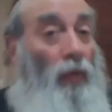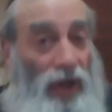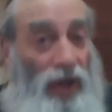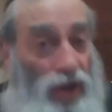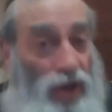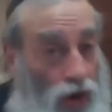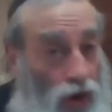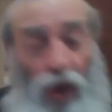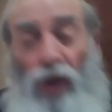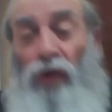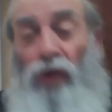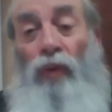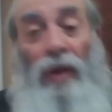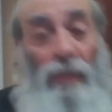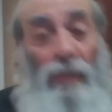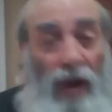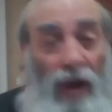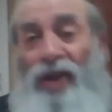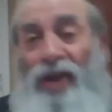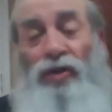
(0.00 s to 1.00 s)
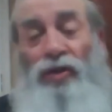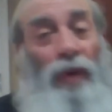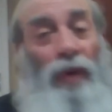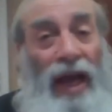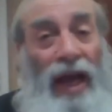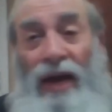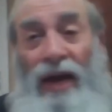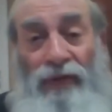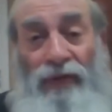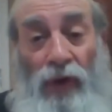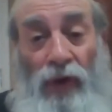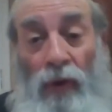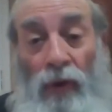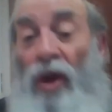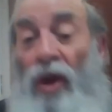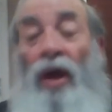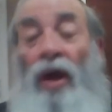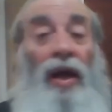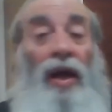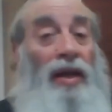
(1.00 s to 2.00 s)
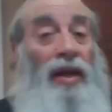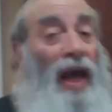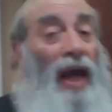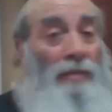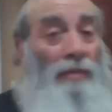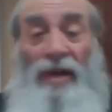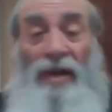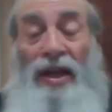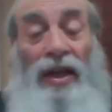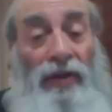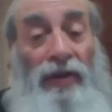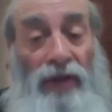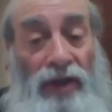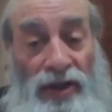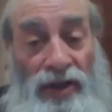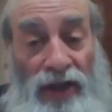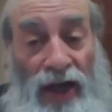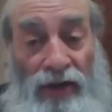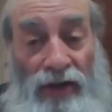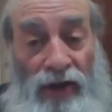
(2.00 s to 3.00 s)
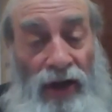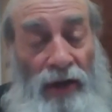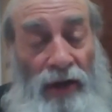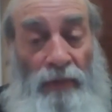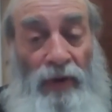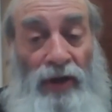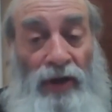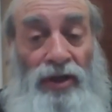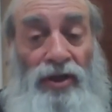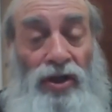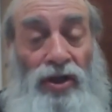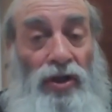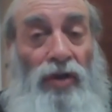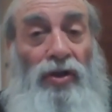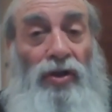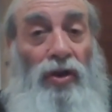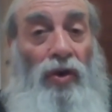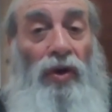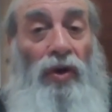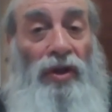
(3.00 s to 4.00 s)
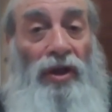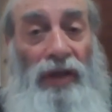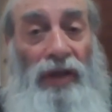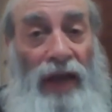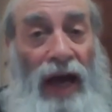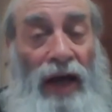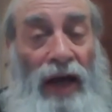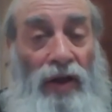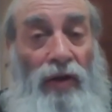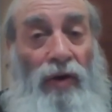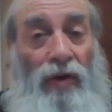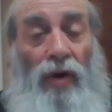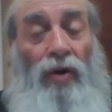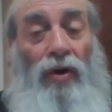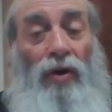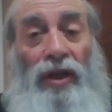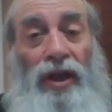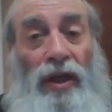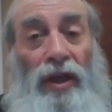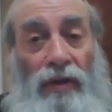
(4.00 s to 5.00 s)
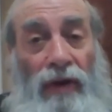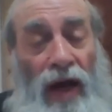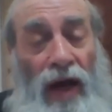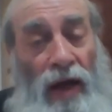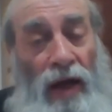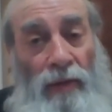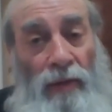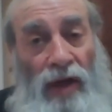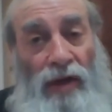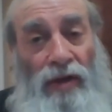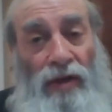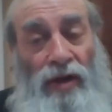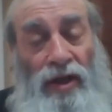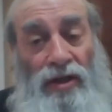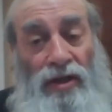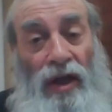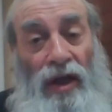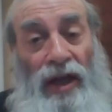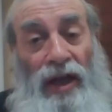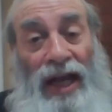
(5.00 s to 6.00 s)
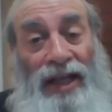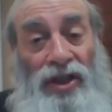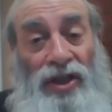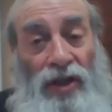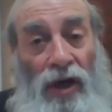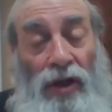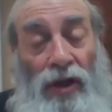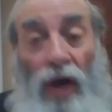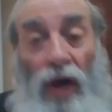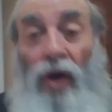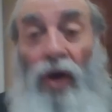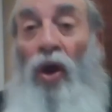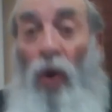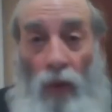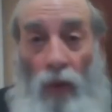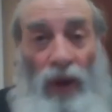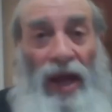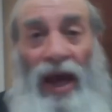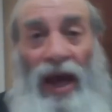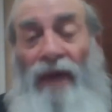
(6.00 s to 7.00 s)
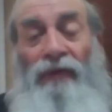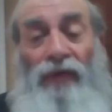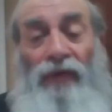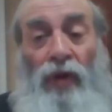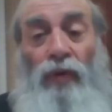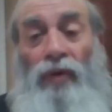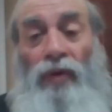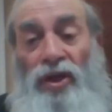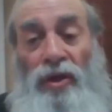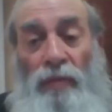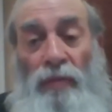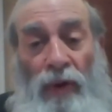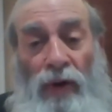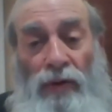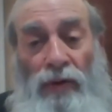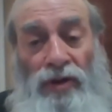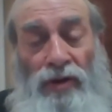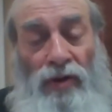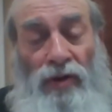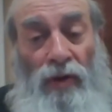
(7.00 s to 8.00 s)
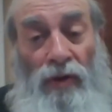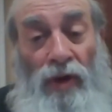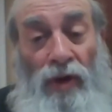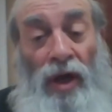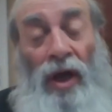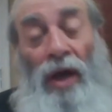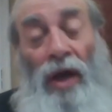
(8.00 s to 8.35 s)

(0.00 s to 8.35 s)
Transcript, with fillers: We should, we must, we have to. Not meaning to say that a person shouldn't call the doctor or Chalil or Rahman or Litzlan Hatzolah. We have to, we're supposed to.